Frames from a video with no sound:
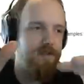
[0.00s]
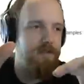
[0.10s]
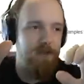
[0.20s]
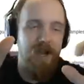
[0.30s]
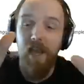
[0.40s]
to
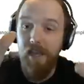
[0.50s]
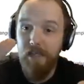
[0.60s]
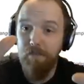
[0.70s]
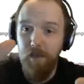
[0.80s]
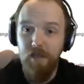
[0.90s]
where
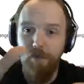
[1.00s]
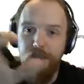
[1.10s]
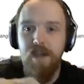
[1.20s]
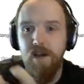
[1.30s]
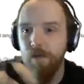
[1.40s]
A, be where
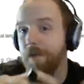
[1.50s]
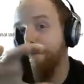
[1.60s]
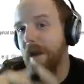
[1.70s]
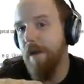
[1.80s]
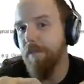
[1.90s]
they are on the
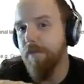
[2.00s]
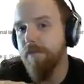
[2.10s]
map.